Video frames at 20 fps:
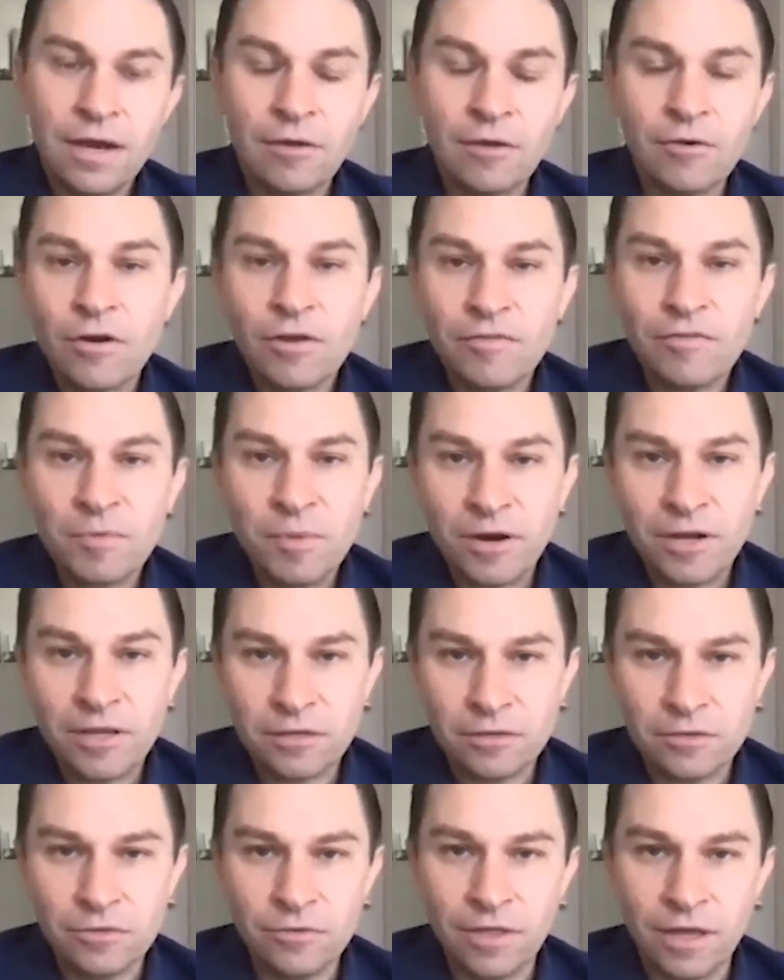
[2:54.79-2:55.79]
Now, not everybody
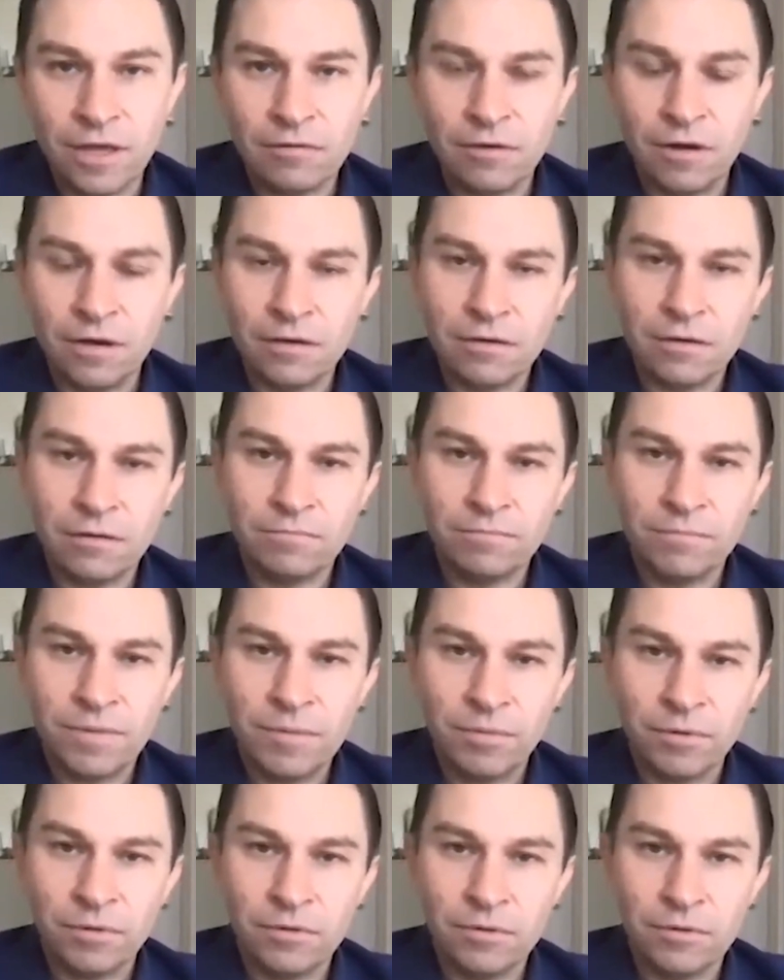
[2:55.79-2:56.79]
can do that, right? Uh,
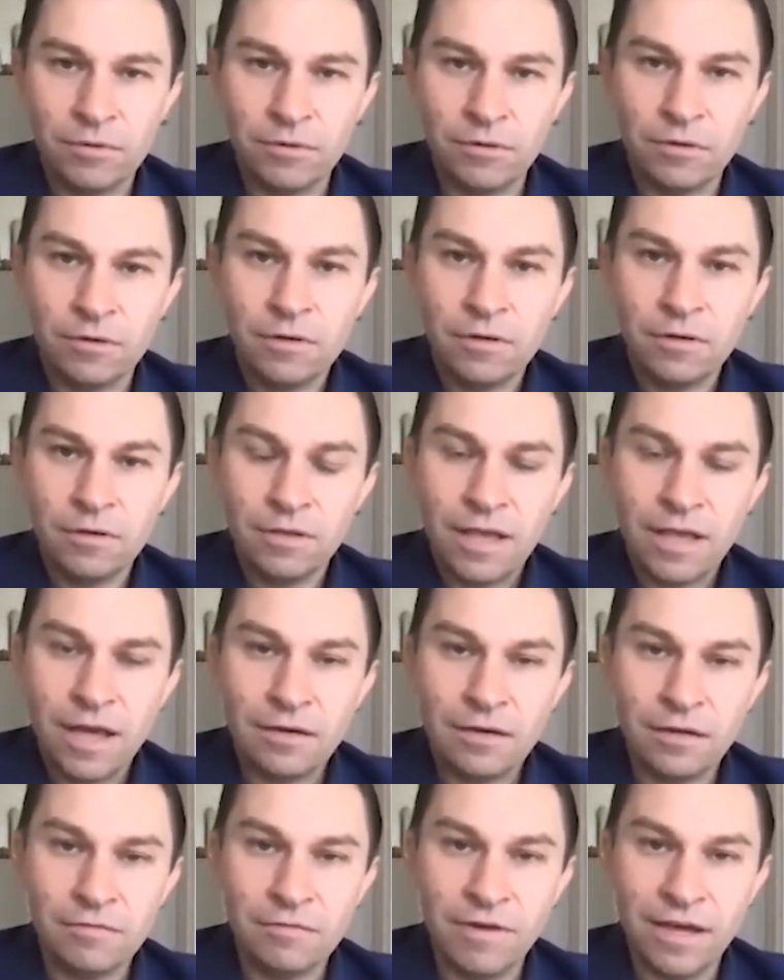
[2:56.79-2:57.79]
people who are
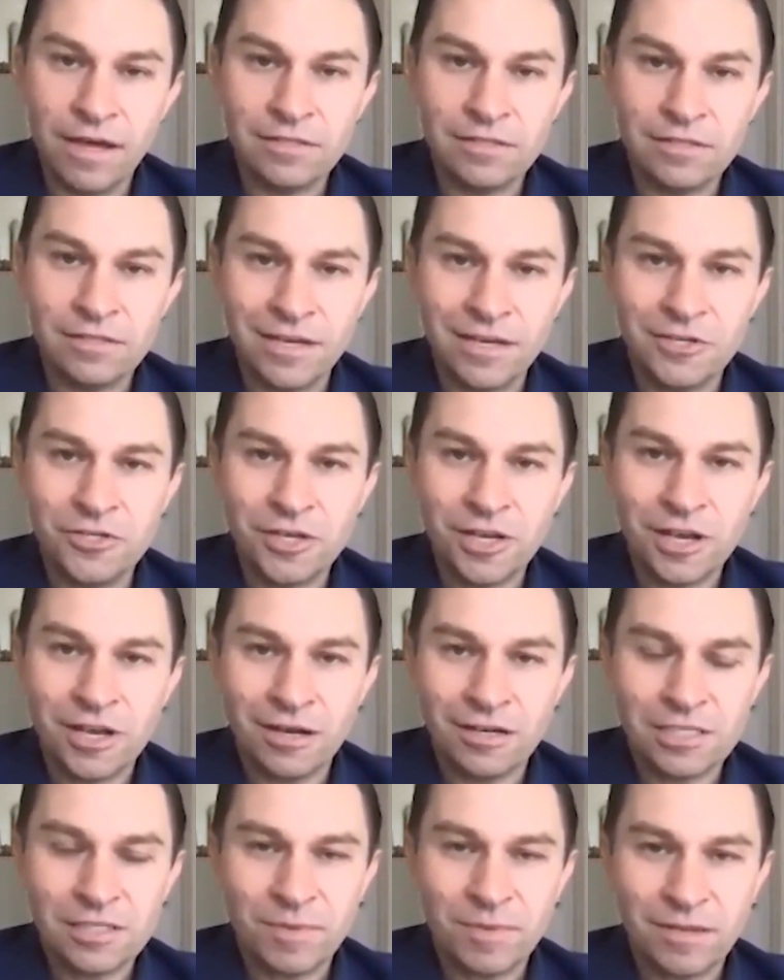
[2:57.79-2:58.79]
at an advanced age, you
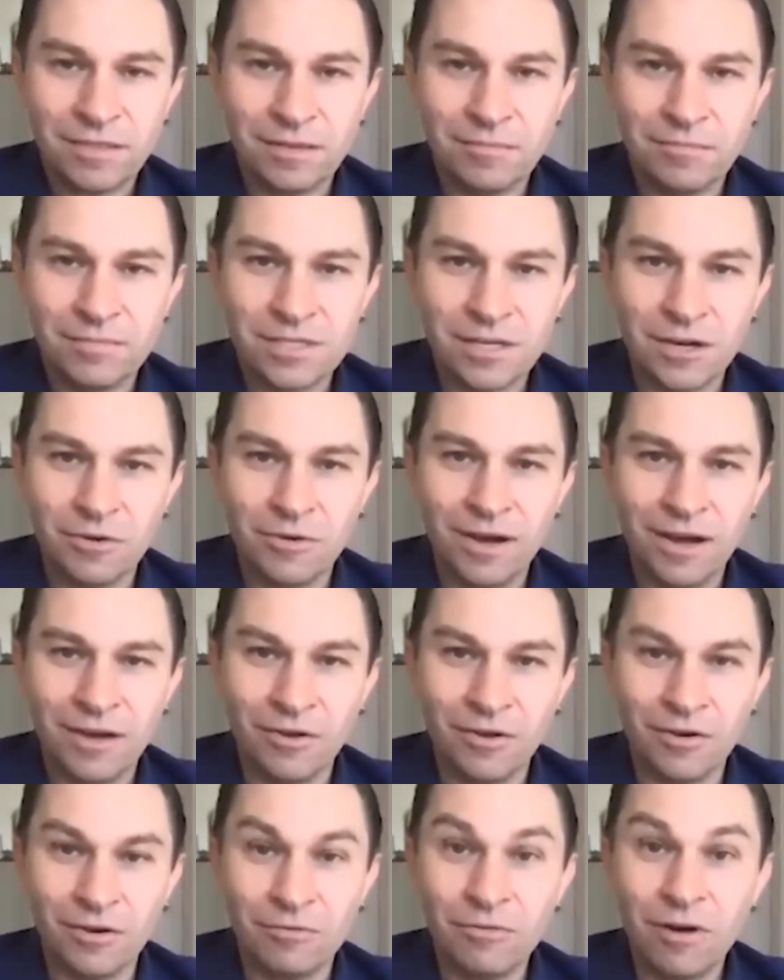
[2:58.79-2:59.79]
can't expect them to go
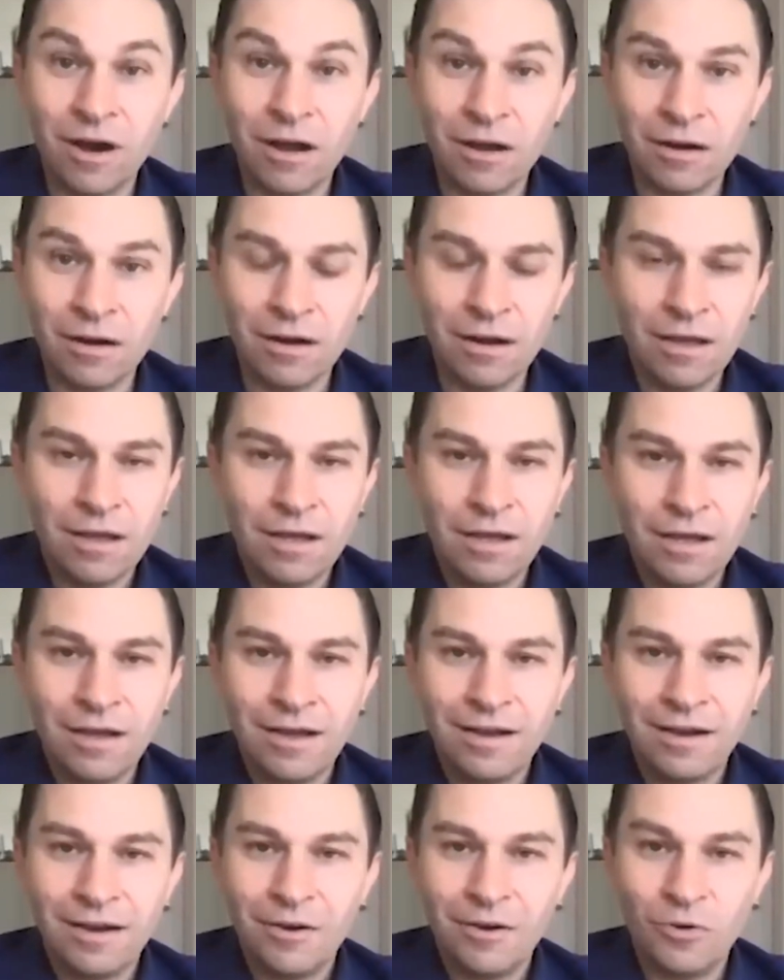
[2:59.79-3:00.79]
out on a run
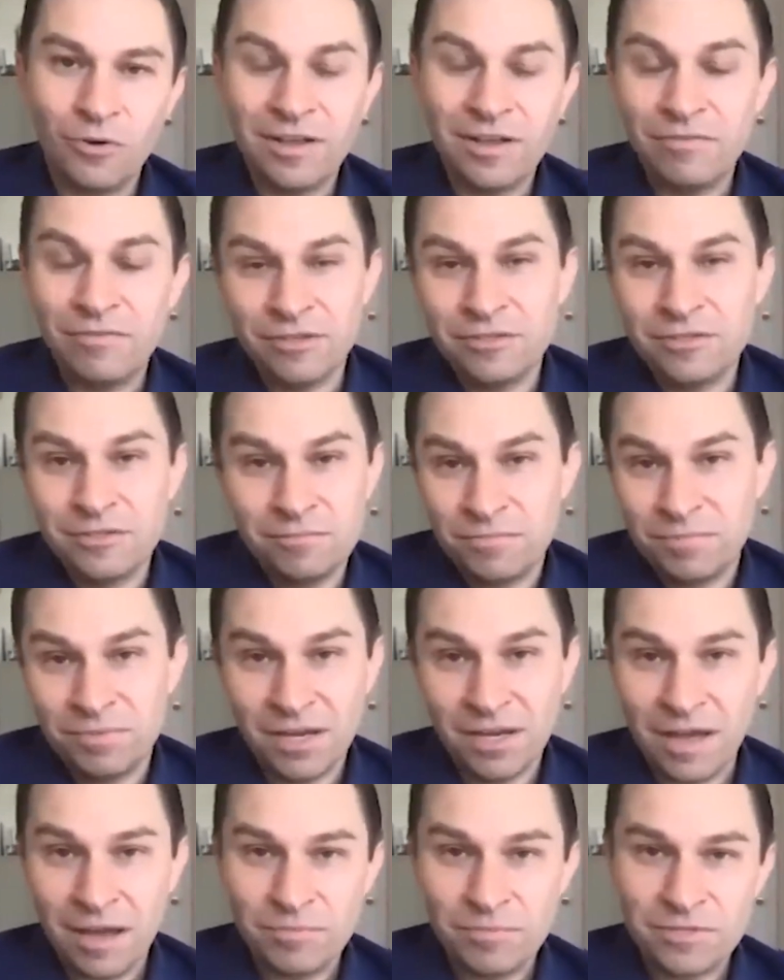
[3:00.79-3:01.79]
or even
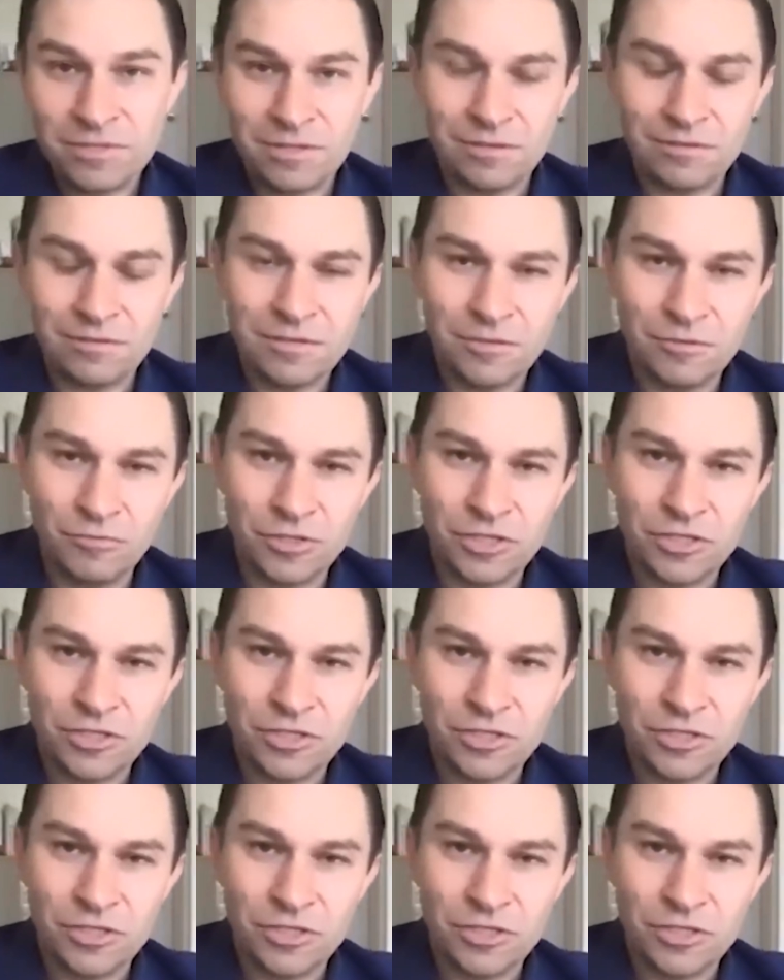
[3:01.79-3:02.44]
perhaps to, to